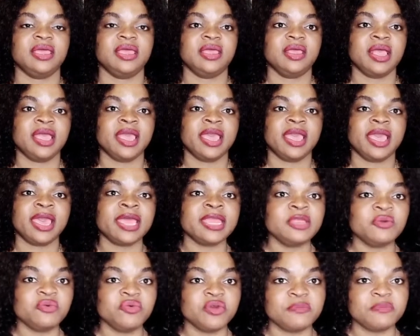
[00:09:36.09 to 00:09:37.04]
know the
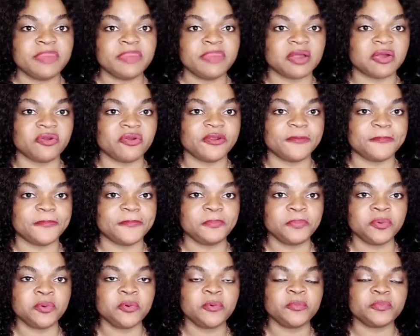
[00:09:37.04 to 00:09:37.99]
relationship where be
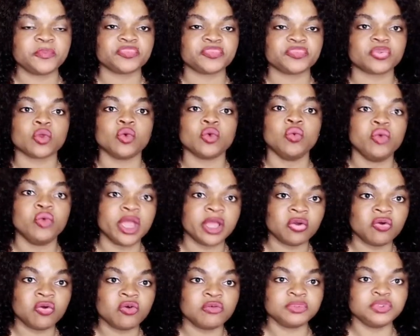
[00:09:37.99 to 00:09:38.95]
say you they
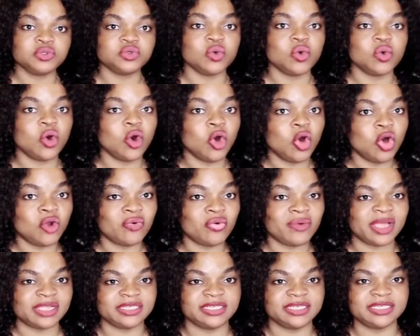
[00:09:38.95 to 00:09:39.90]
enter
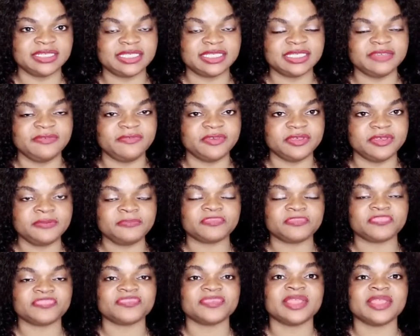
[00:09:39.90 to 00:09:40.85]
before
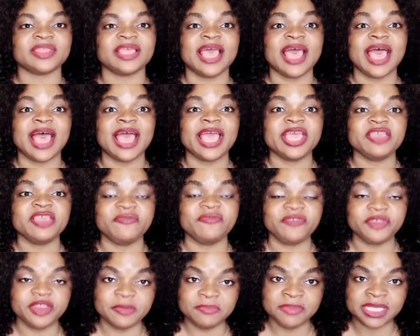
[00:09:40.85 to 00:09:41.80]
or to
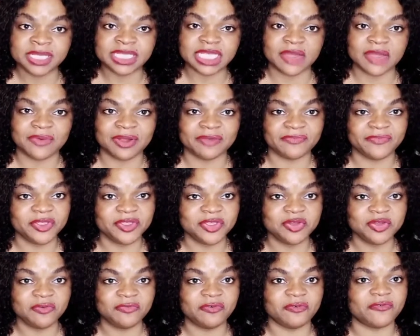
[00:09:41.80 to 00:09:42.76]
avoid the story
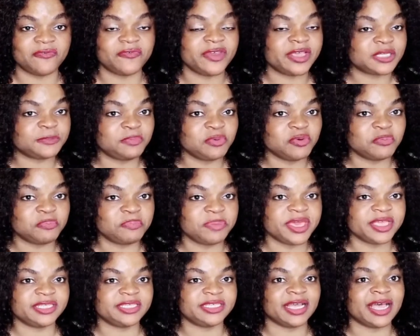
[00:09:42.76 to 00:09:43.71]
that touch the
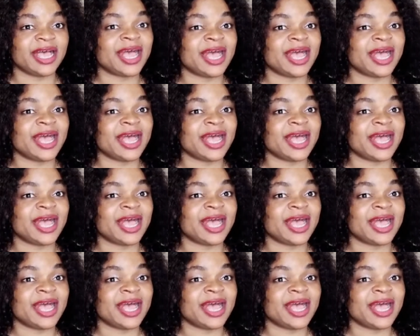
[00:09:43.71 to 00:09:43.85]
heart.